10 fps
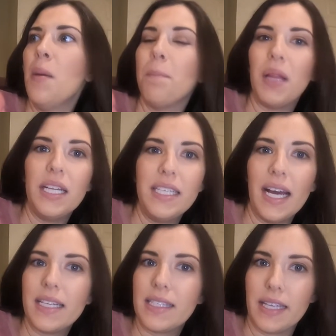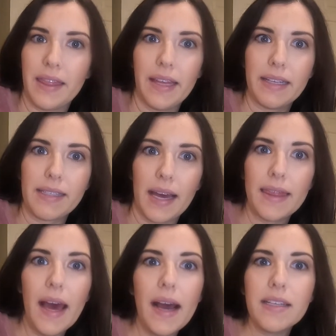blood tests and things like
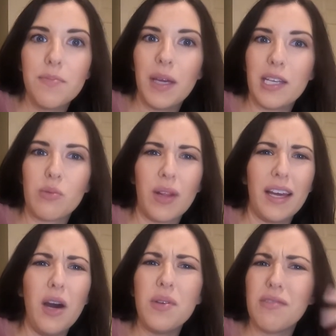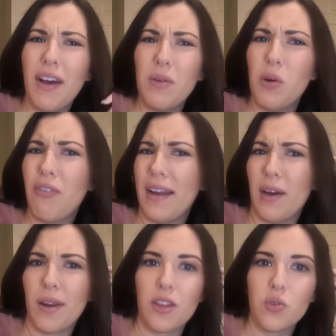that, because we're like, oh, it's fine. We'll find
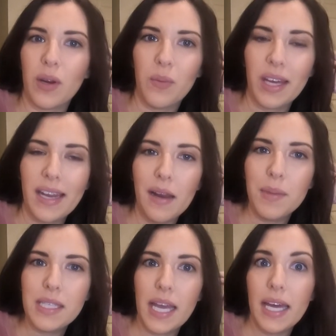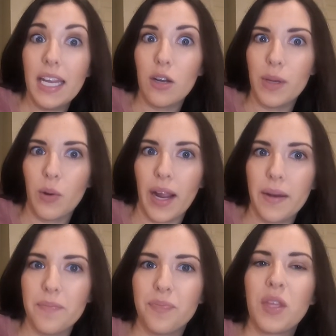out at the 20-week anatomy scan. It'll be great.